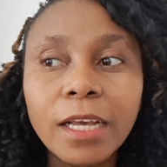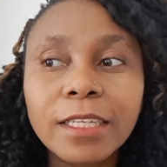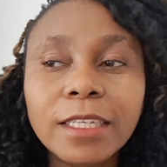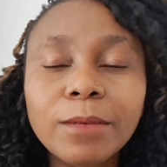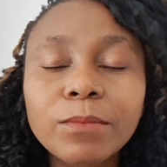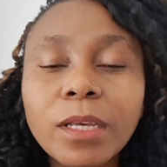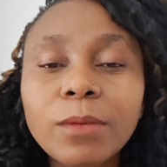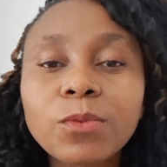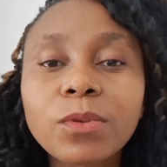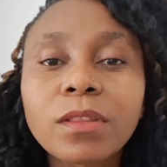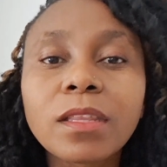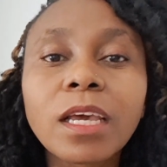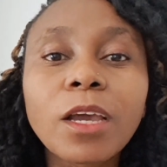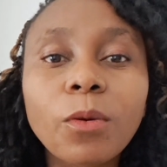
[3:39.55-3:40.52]
Sometimes we
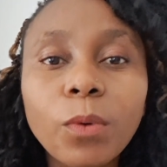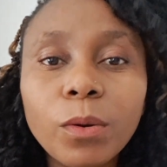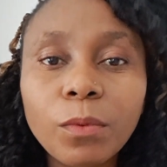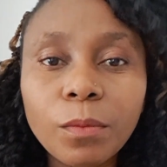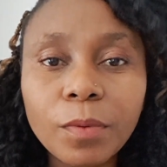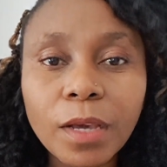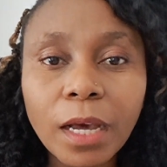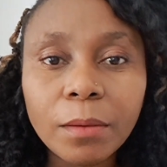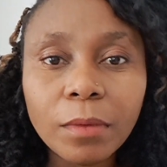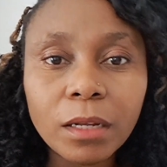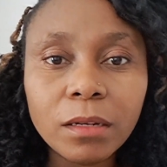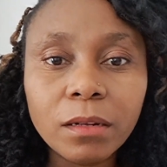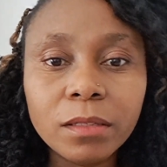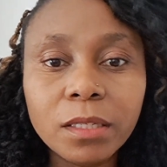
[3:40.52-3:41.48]
think when we become
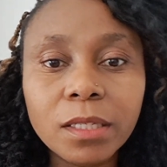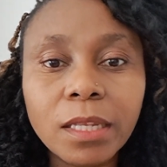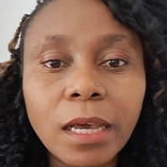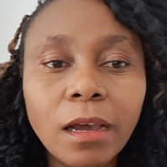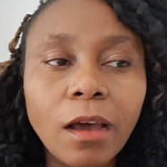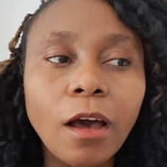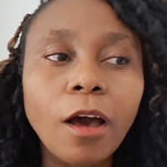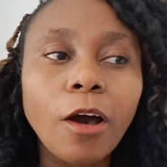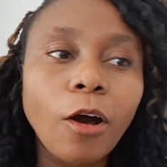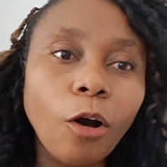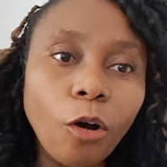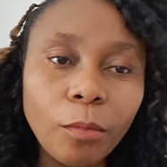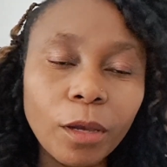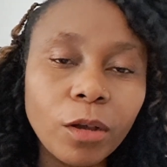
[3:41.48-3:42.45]
adults, it's like,
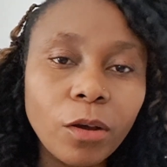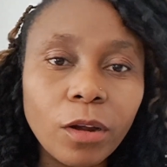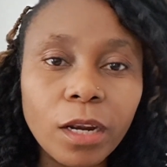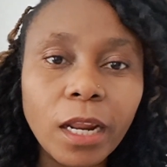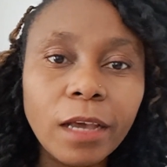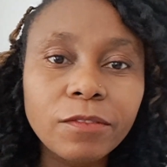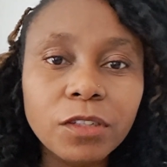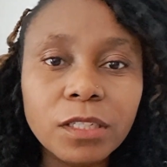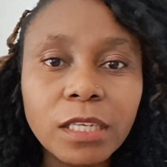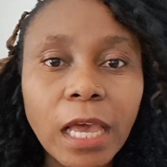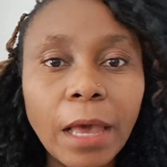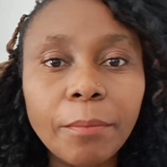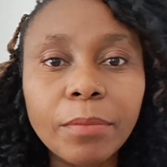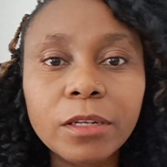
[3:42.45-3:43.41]
oh my God, life just
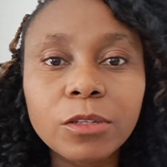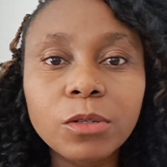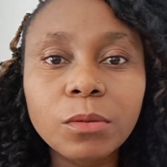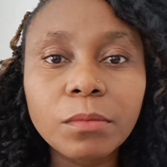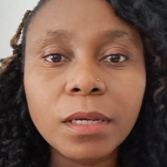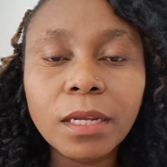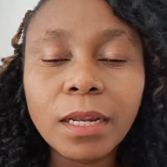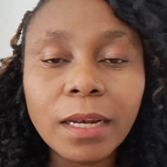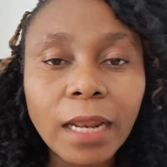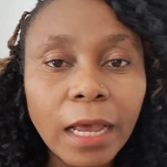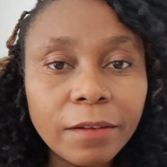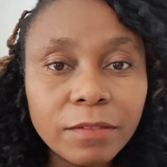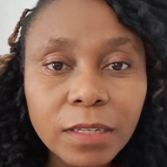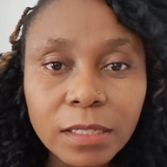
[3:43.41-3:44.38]
happened to me.
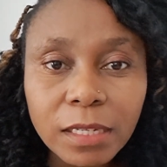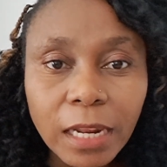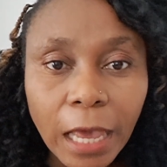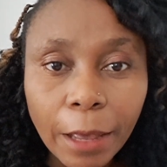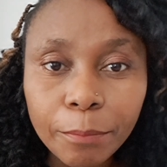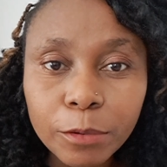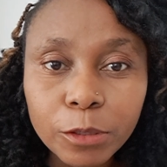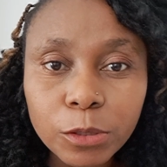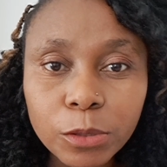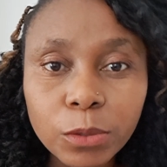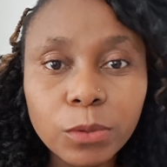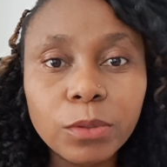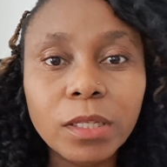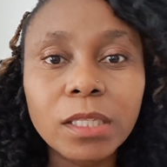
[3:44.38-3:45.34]
Life doesn't happen to you.